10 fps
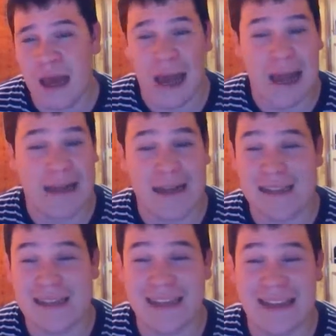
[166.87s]
And
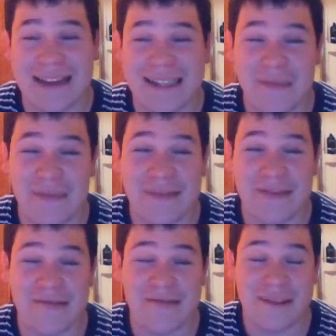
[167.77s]
today's
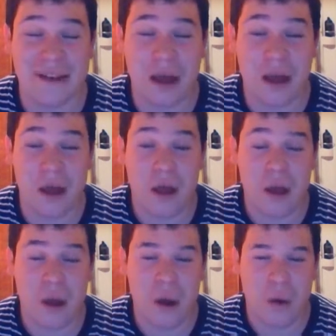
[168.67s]
episode
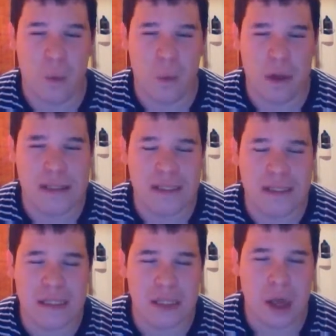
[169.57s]

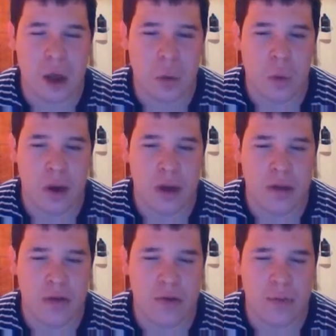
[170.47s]
wasn't one of
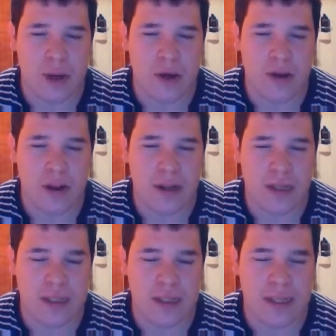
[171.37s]
those
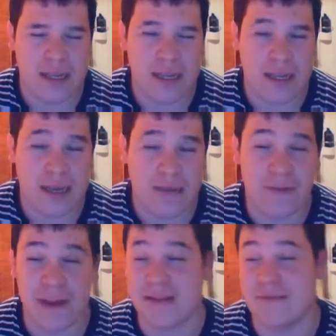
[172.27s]
periods. In
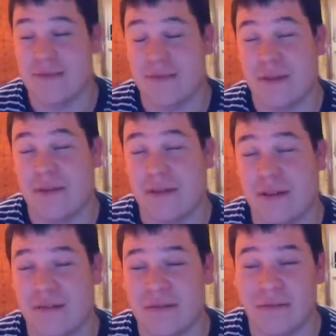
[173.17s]
fact, it was a period
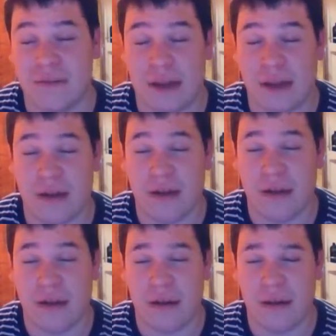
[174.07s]
I was like,
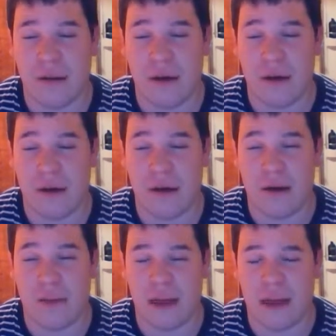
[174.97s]

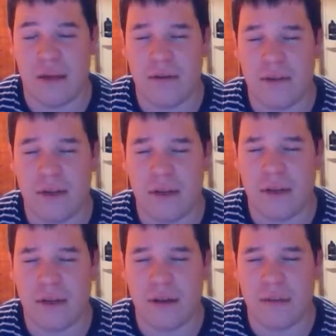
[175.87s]
oh man, I wish I could
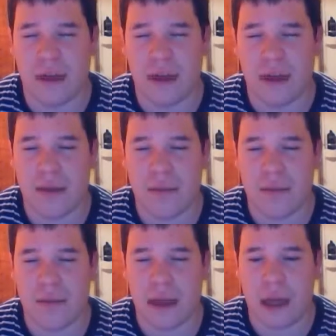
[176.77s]
go back
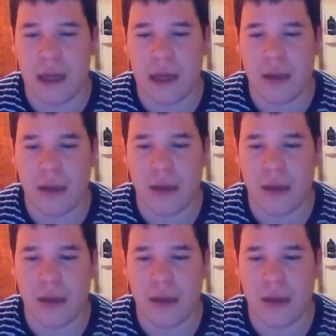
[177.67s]
to bed.